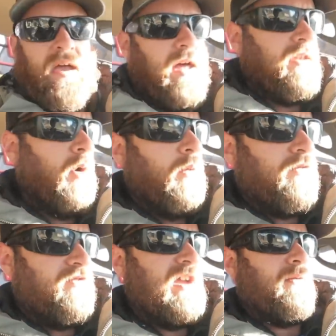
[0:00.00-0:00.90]
I don't
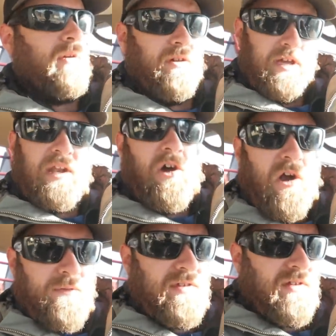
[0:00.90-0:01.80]
think we're gonna get a
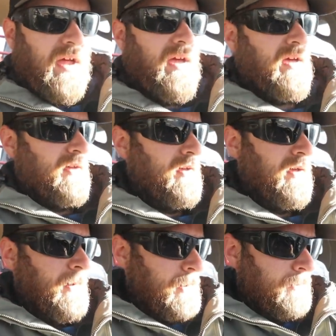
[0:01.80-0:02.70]
harvest,
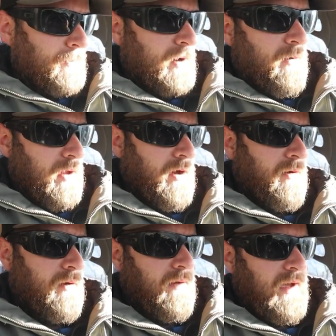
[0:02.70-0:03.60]
but I don't
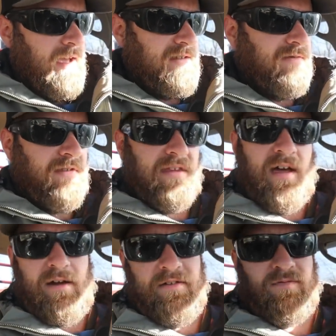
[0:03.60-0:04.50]
know. I guess if the
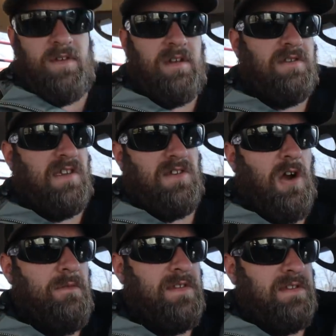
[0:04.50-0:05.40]
title of this video says
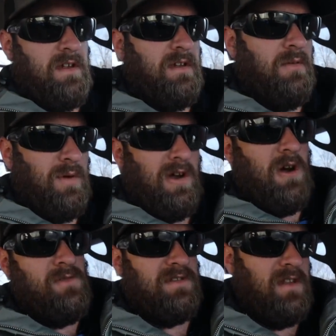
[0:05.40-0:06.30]
harvest in it, we
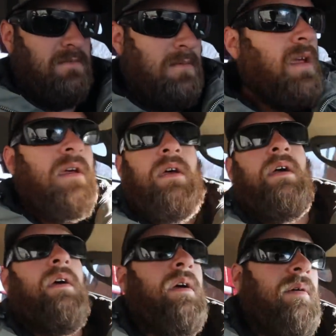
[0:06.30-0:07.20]
harvested.
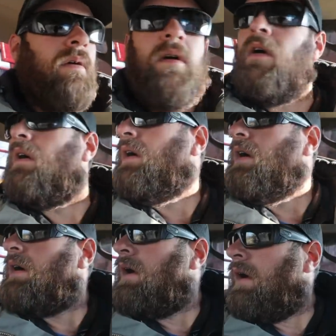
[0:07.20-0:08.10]
Okay,
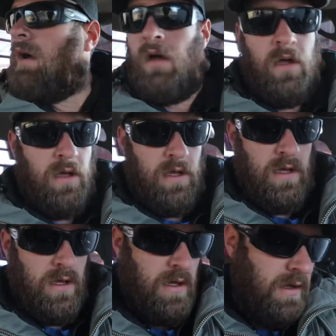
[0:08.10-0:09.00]
go ahead, hold
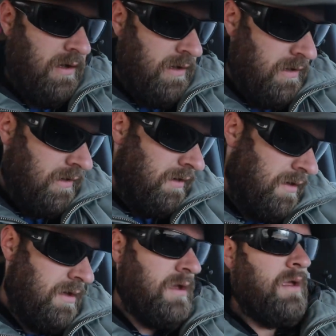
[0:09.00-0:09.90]

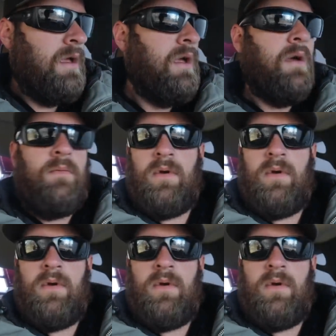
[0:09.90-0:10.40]
up.